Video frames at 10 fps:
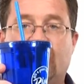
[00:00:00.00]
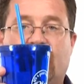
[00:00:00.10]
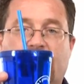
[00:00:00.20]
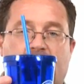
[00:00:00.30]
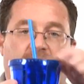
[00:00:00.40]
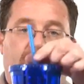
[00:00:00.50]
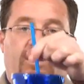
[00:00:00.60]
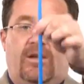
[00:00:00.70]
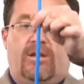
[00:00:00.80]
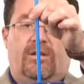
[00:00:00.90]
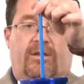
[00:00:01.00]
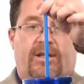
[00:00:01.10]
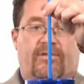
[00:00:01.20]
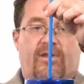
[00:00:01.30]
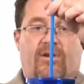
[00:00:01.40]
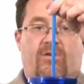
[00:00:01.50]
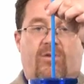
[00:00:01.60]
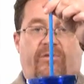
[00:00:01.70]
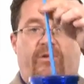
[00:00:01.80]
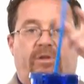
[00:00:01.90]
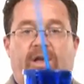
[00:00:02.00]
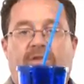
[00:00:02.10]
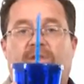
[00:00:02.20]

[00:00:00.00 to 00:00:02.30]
drinking, that's not going to fall out.